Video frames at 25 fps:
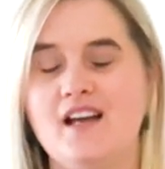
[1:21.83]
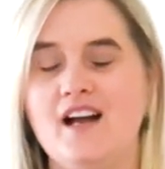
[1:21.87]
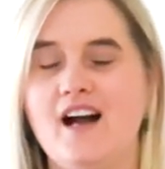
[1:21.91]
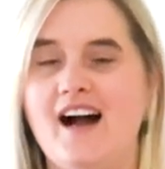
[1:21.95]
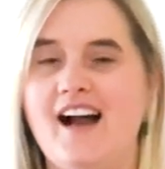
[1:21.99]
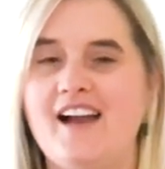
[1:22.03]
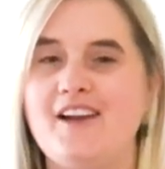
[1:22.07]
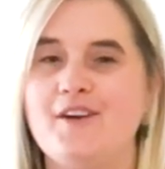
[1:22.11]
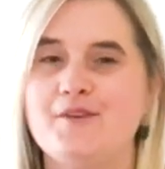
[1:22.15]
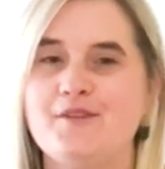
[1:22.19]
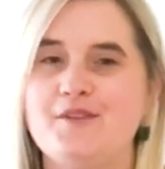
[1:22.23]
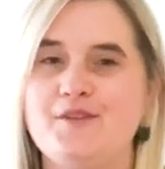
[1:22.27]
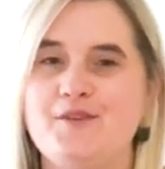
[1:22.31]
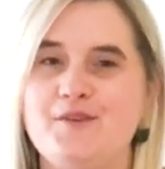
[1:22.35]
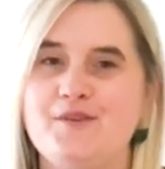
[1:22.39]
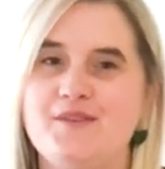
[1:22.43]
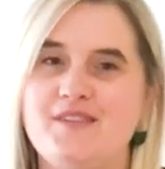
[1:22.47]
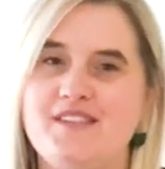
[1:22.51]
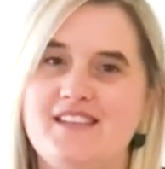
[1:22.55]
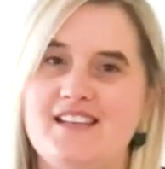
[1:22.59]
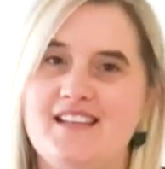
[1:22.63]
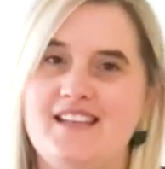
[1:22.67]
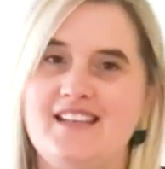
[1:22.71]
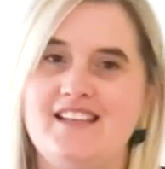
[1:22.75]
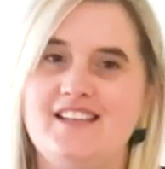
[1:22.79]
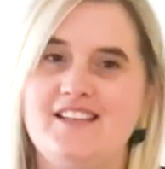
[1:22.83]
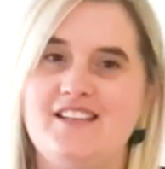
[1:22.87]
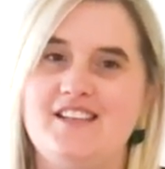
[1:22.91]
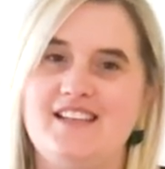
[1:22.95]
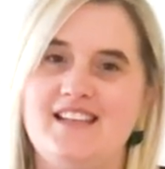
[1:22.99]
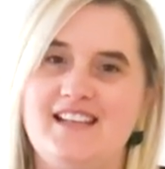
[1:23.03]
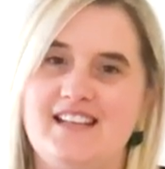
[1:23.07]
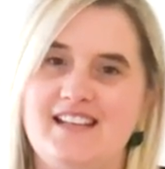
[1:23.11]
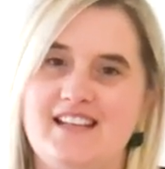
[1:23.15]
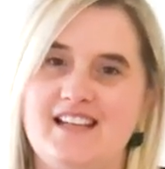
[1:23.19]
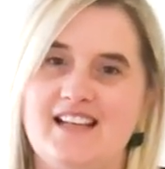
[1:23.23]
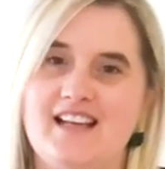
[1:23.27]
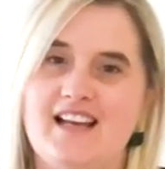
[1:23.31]
I also use city to
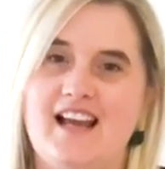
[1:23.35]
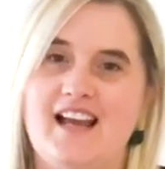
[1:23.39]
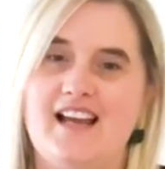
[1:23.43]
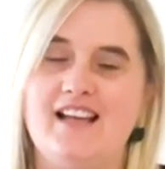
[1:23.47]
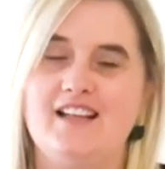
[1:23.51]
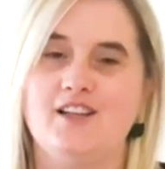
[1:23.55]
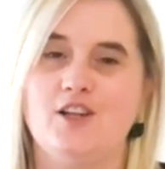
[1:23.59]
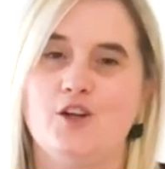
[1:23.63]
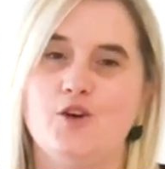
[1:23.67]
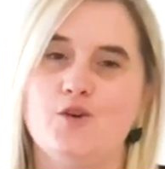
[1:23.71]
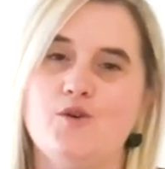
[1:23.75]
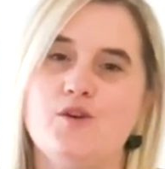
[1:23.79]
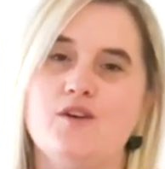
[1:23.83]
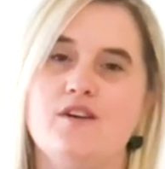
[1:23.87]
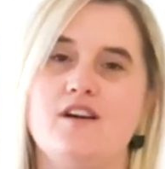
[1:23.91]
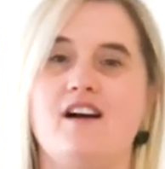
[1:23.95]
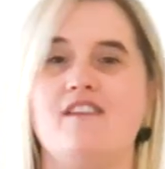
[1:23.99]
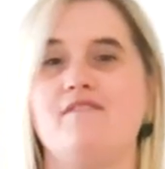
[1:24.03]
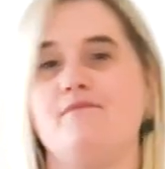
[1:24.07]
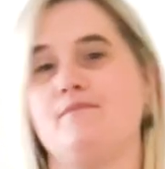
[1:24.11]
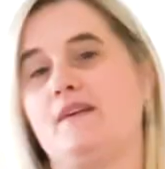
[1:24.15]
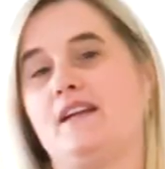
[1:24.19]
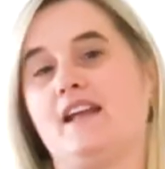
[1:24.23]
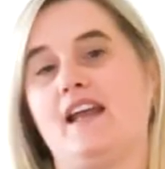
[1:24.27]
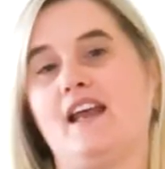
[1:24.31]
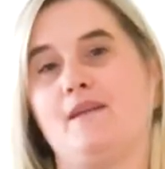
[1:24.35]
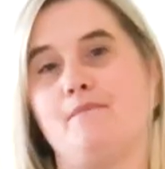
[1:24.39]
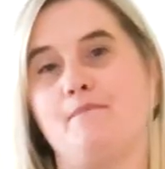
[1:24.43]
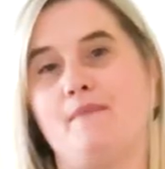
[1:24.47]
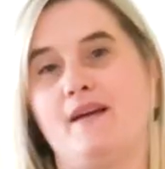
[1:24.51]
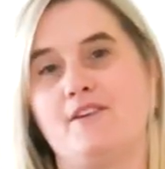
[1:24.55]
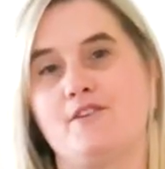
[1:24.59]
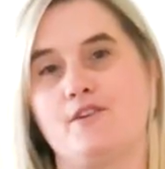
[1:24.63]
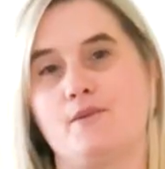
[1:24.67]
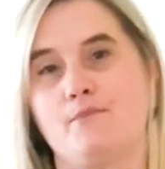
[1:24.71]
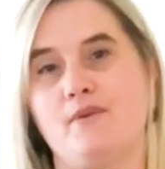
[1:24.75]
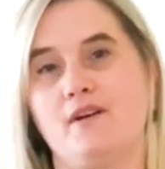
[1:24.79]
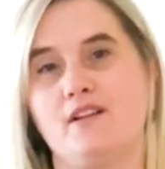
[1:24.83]
indicate local government and
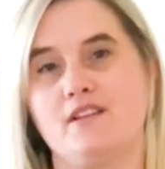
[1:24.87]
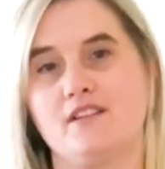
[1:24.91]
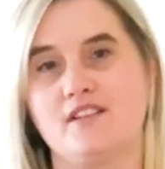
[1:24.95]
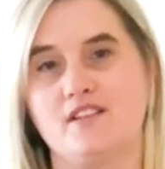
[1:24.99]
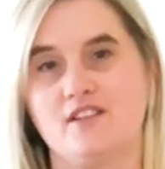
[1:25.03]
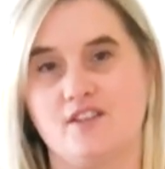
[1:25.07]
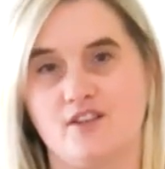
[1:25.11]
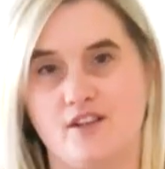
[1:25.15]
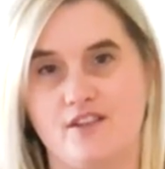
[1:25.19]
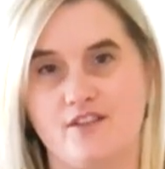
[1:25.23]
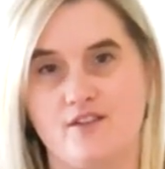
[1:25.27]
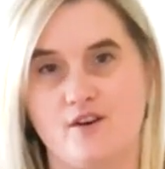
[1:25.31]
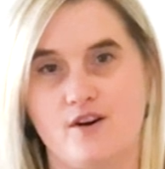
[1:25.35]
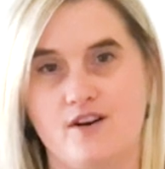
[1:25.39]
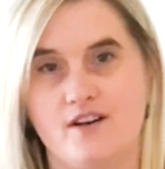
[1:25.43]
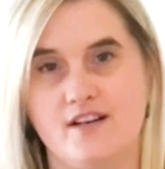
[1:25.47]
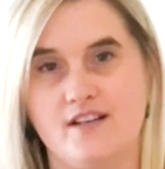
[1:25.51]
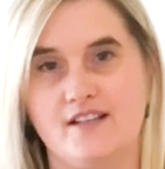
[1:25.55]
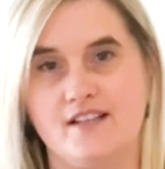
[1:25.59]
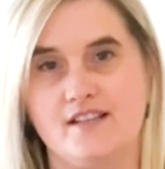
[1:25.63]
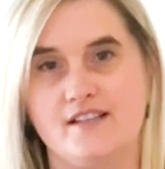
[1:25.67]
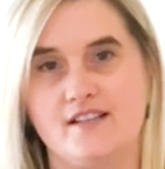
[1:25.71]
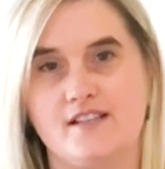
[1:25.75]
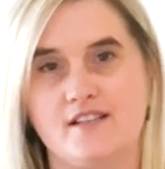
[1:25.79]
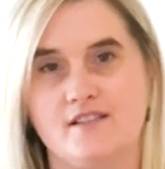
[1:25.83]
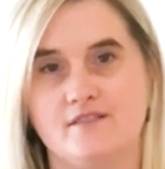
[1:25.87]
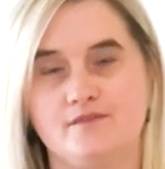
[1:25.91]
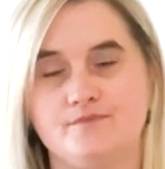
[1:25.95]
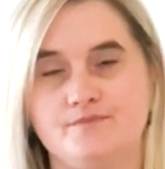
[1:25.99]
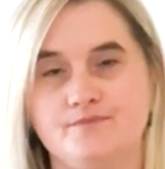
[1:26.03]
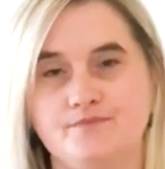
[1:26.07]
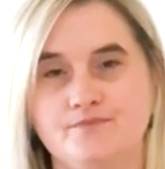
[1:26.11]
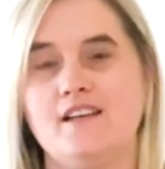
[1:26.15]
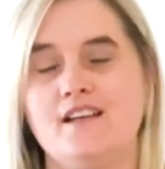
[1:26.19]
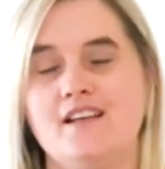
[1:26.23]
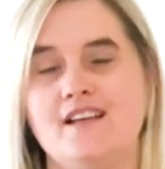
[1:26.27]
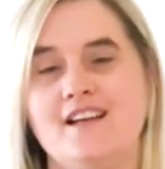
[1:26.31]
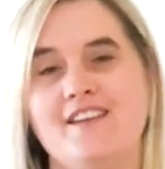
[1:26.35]
metropolitan authorities.
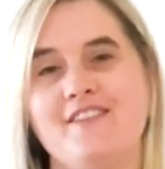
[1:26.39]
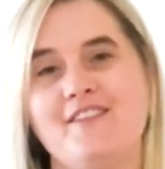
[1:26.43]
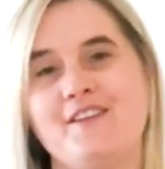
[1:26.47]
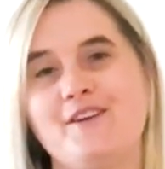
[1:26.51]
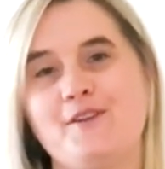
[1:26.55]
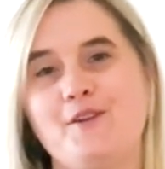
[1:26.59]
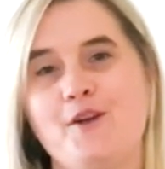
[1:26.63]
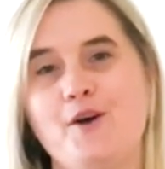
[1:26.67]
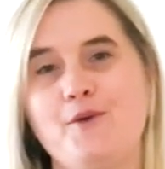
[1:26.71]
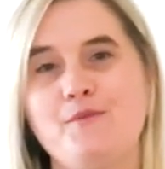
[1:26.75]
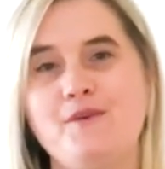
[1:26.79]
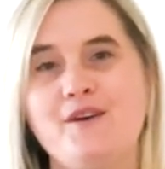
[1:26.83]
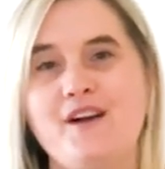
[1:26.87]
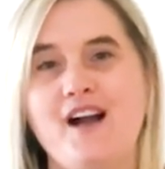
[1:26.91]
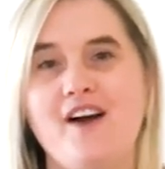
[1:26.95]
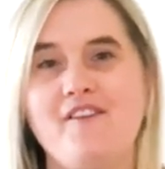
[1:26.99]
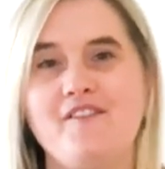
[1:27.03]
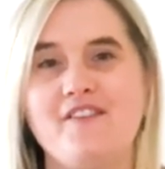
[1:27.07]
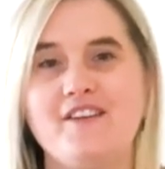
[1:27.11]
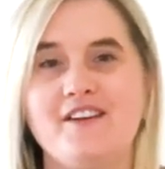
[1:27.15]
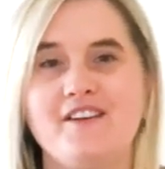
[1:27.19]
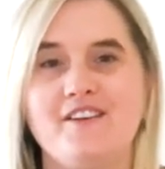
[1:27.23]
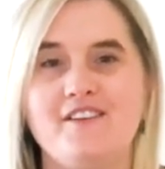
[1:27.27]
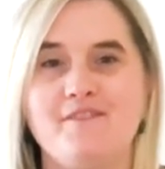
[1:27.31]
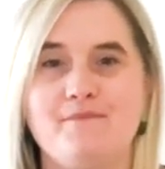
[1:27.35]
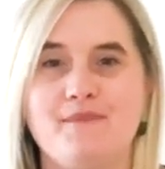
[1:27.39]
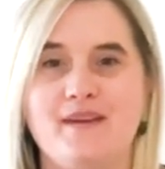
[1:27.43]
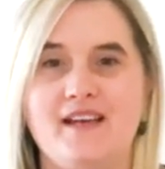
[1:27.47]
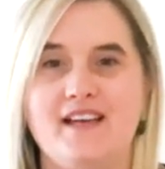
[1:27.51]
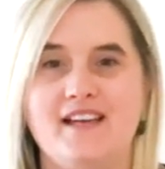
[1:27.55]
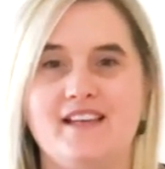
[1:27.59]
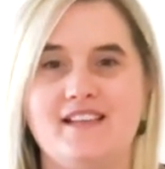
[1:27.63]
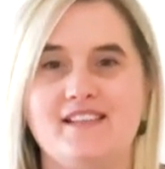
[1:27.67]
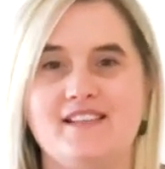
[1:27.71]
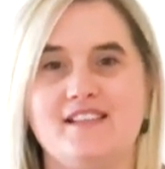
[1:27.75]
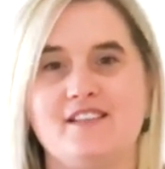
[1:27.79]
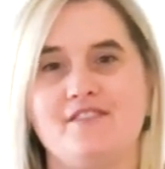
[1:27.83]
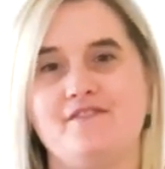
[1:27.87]
The Global Covenant of
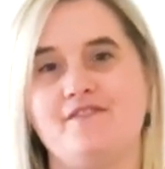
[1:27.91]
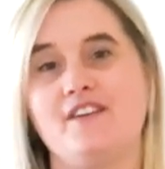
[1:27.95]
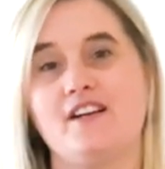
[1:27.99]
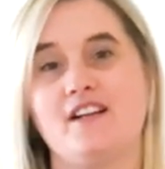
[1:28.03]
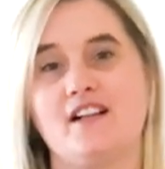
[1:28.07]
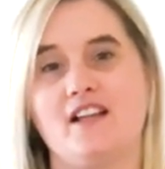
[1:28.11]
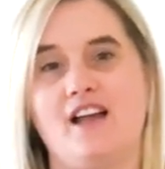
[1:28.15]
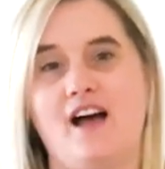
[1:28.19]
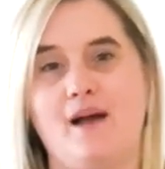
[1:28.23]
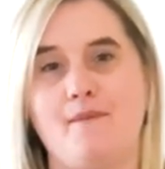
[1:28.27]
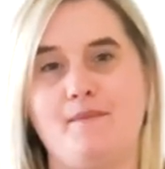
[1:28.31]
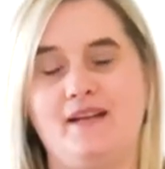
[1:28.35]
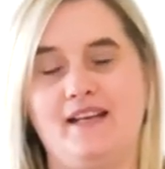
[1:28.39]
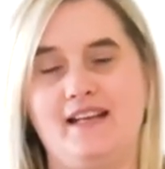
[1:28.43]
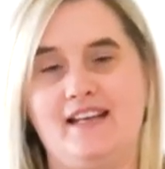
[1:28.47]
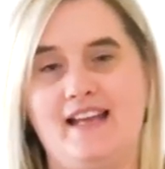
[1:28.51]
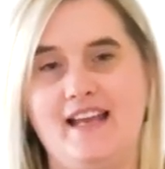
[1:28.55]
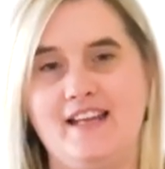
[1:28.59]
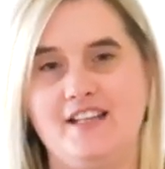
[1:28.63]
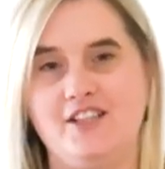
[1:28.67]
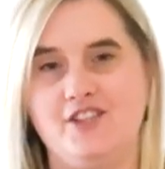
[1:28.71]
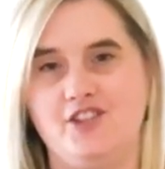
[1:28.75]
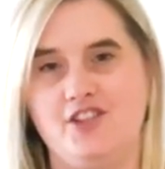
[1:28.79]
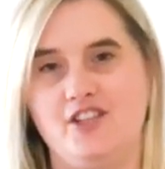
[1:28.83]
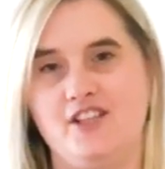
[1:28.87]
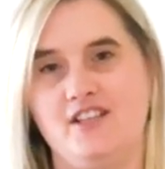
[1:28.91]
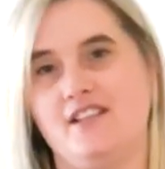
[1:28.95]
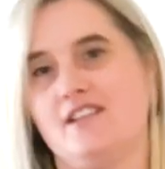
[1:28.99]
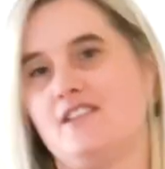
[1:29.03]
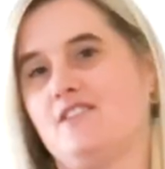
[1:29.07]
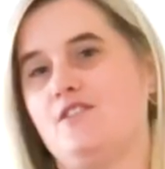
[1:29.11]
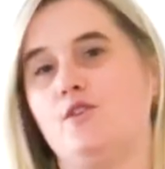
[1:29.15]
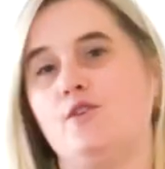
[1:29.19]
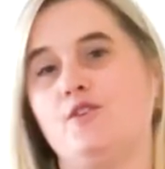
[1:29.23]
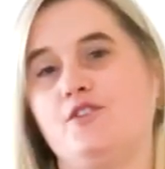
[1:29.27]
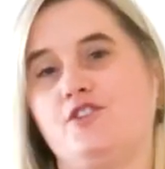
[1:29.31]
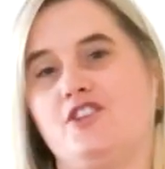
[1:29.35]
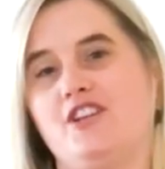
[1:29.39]
Mayors for Climate and Energy,
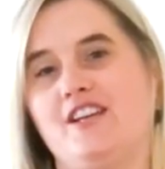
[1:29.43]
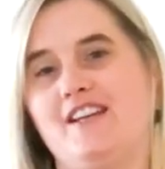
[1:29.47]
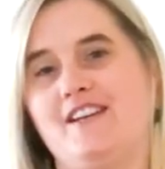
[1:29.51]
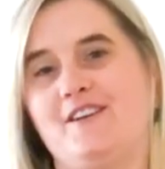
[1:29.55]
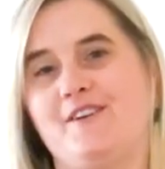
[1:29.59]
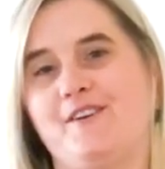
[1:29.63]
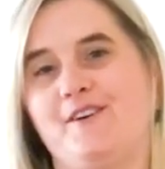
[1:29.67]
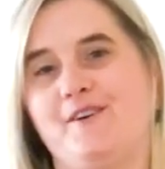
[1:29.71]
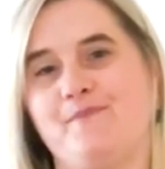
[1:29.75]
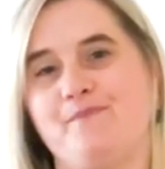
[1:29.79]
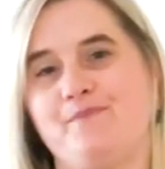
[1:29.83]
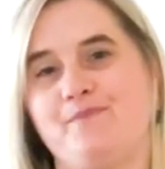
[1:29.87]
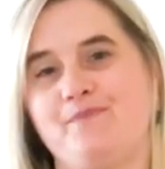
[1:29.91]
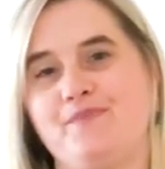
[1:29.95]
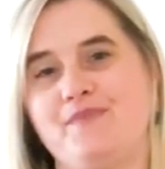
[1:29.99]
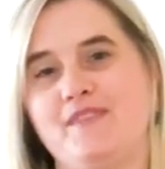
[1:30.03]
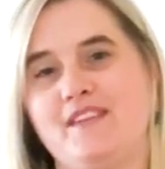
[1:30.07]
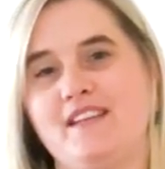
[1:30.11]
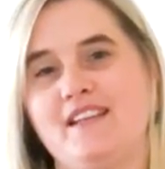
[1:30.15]
or GCOM,